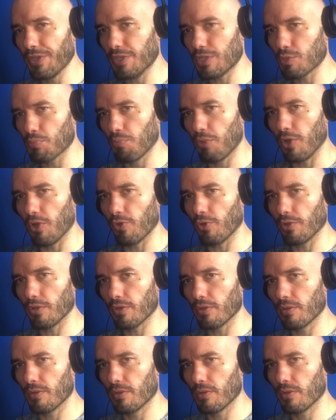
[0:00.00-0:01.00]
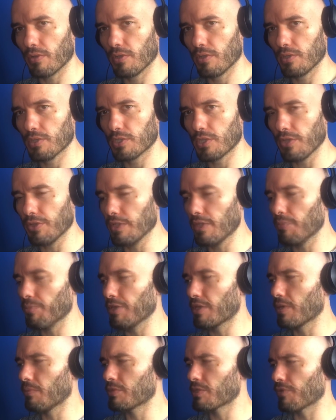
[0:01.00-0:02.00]
sparring, suddenly it
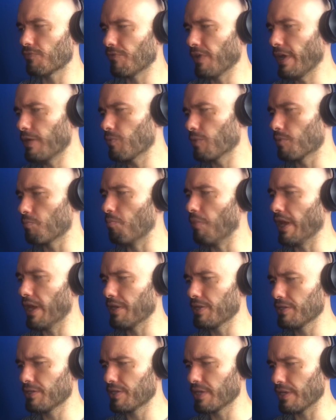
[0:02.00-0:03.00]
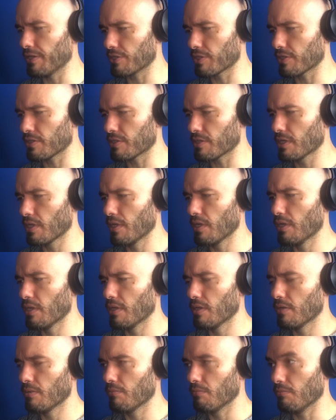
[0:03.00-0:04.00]
becomes a fight with bad intentions.
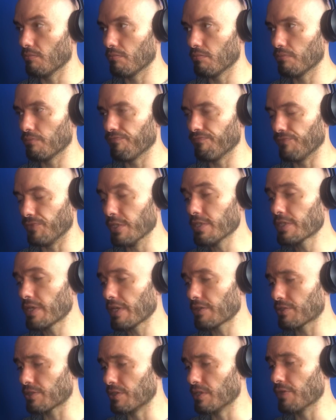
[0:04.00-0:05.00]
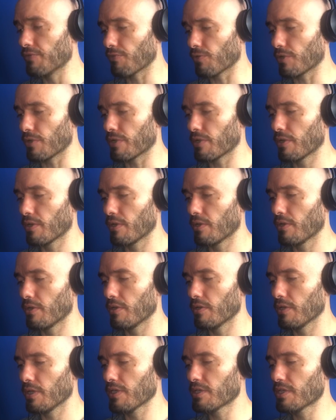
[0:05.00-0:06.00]
This gets different.
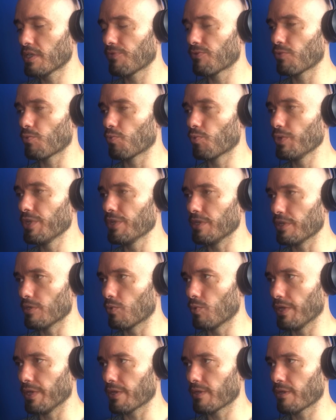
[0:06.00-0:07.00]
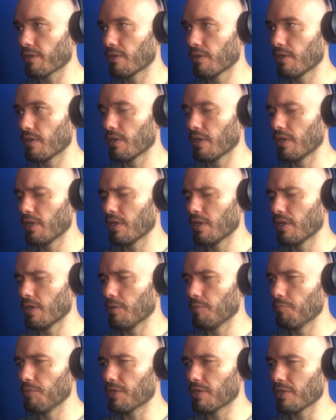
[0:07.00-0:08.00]
Gets different really quick.
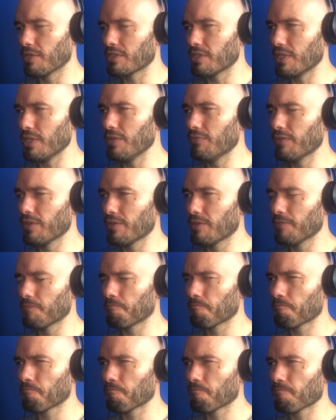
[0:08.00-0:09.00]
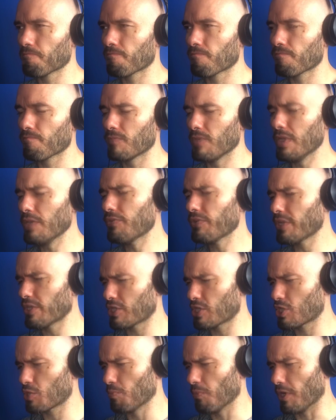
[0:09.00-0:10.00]
Because even a
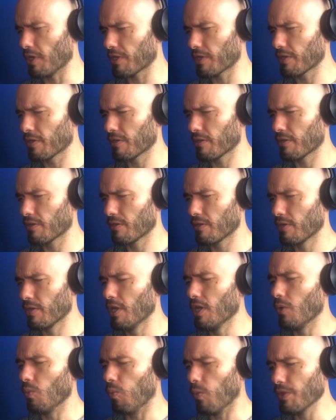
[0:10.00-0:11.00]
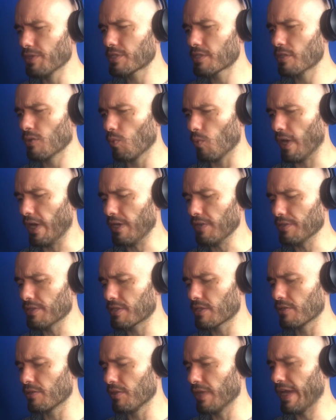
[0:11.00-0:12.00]
schmuck, once in a while, is
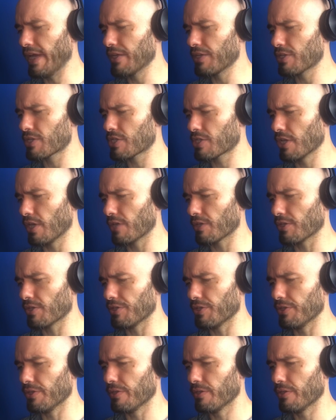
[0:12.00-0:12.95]
going to land a shot on you.